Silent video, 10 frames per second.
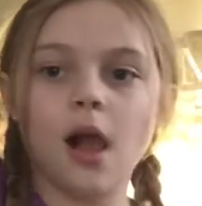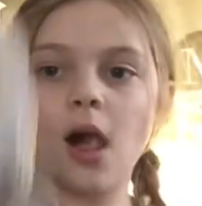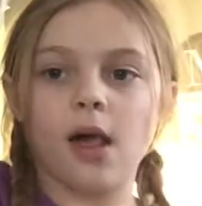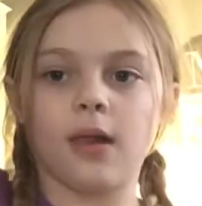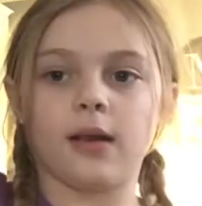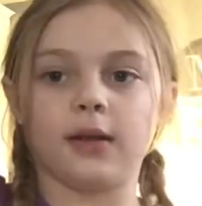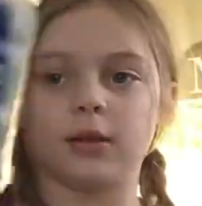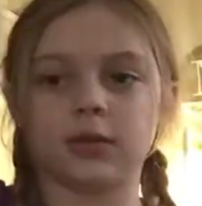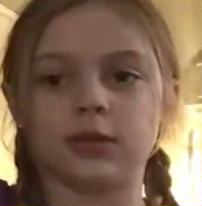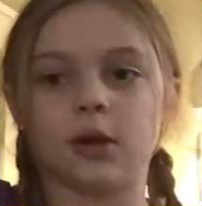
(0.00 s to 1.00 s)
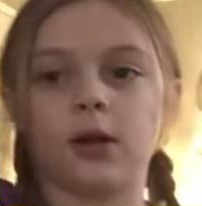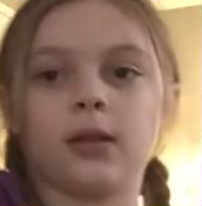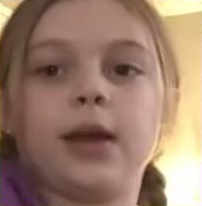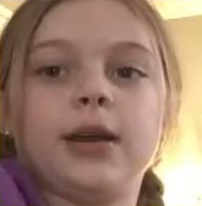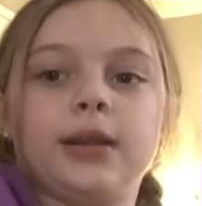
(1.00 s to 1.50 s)
You start
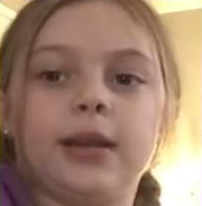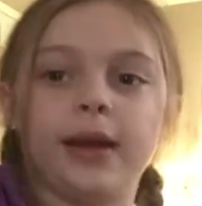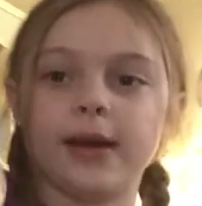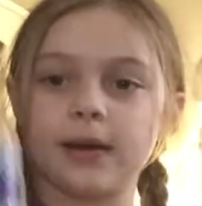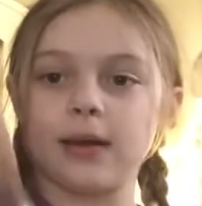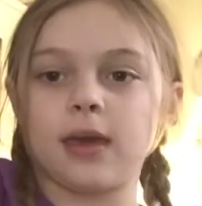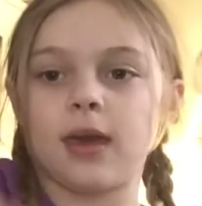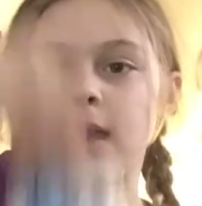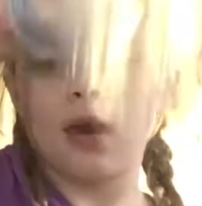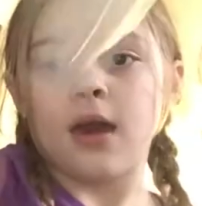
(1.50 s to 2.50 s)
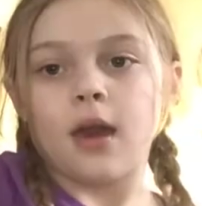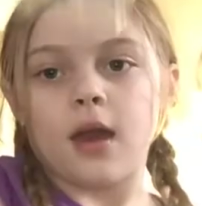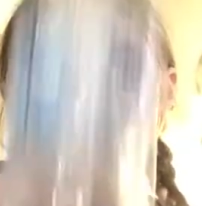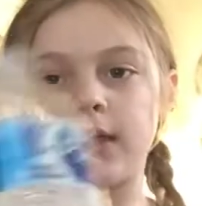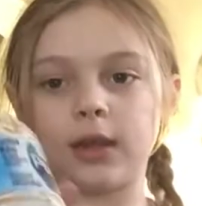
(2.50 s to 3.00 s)
landing it,
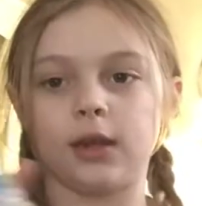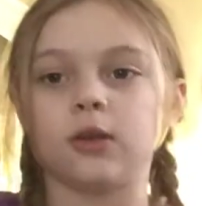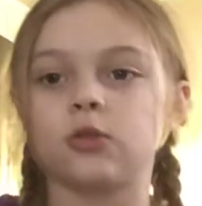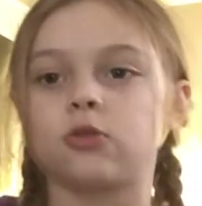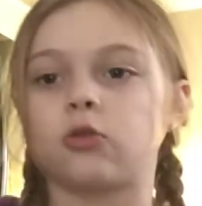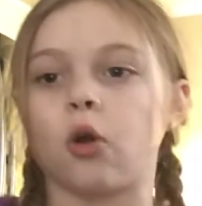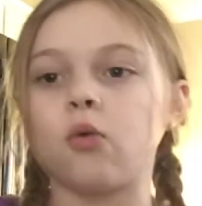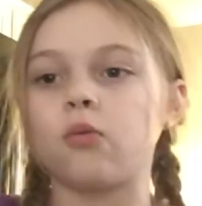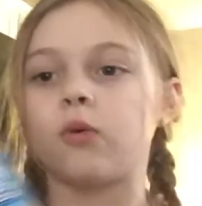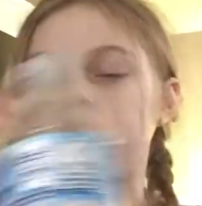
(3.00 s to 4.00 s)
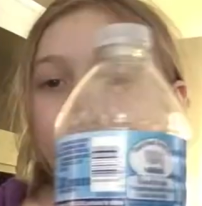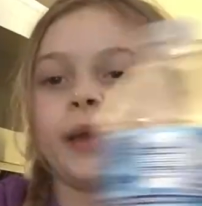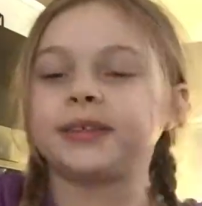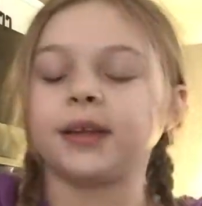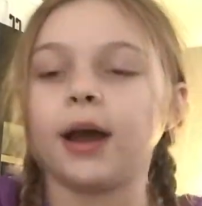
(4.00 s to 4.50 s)
and then you don't want to
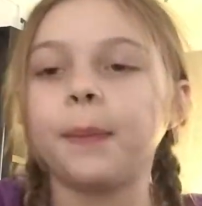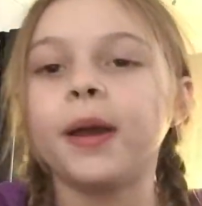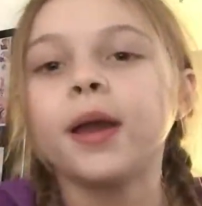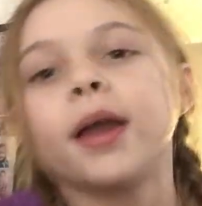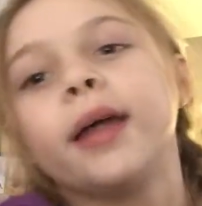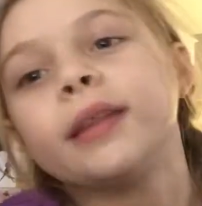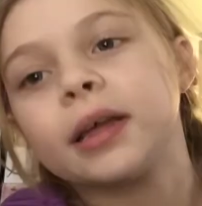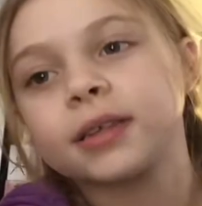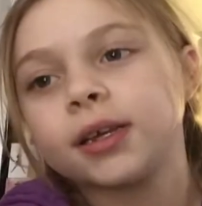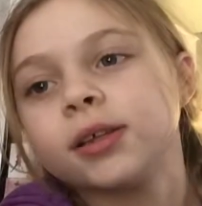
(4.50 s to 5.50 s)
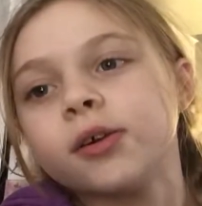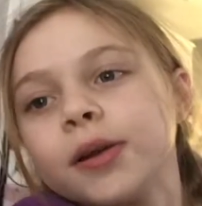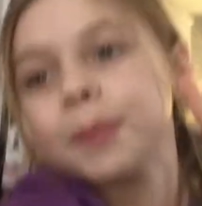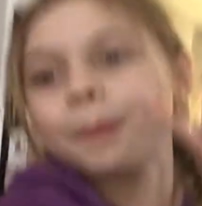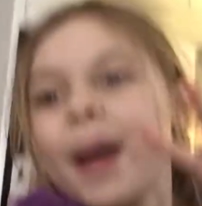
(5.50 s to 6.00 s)
mess it up, and that's how you do
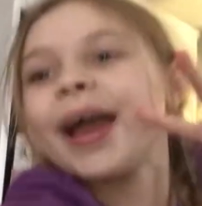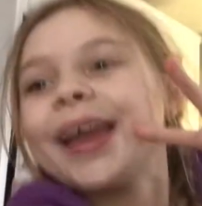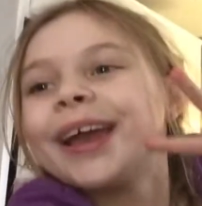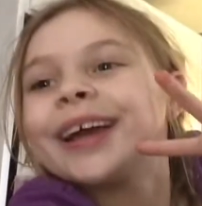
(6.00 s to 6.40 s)
it. Bye.